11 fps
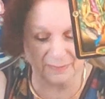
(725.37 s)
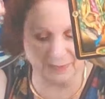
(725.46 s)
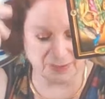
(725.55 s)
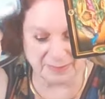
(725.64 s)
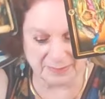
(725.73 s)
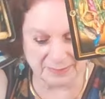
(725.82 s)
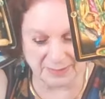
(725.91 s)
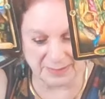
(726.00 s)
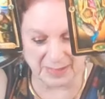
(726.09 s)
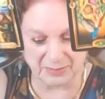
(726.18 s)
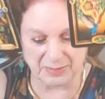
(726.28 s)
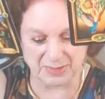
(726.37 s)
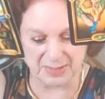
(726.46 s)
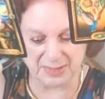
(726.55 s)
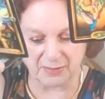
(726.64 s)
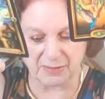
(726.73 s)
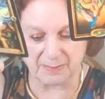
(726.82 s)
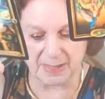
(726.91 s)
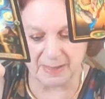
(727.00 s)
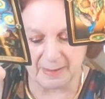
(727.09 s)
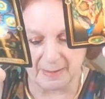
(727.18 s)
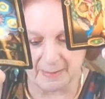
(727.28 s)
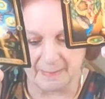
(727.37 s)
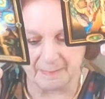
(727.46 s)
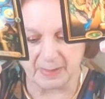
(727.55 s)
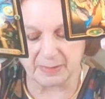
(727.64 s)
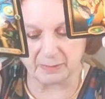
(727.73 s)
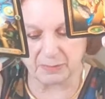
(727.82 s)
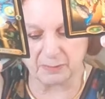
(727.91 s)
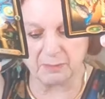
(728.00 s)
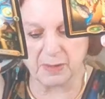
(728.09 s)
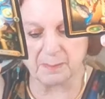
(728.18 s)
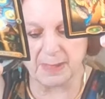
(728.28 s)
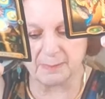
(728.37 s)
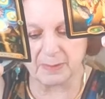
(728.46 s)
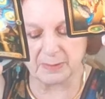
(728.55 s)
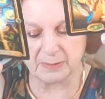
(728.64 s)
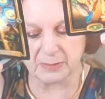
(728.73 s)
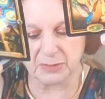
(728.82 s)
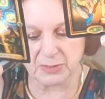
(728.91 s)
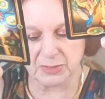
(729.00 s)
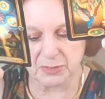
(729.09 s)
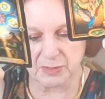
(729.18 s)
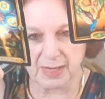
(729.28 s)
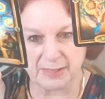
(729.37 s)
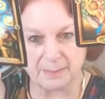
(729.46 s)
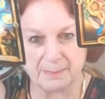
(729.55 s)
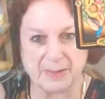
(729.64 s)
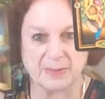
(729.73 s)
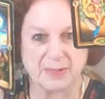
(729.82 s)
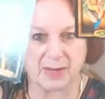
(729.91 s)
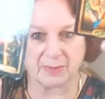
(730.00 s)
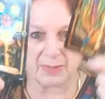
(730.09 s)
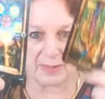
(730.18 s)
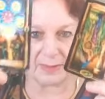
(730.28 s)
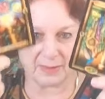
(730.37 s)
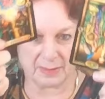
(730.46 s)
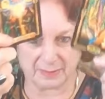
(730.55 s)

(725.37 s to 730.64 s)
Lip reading: foreign countries, etc., but the real people that she's trying to bilk are the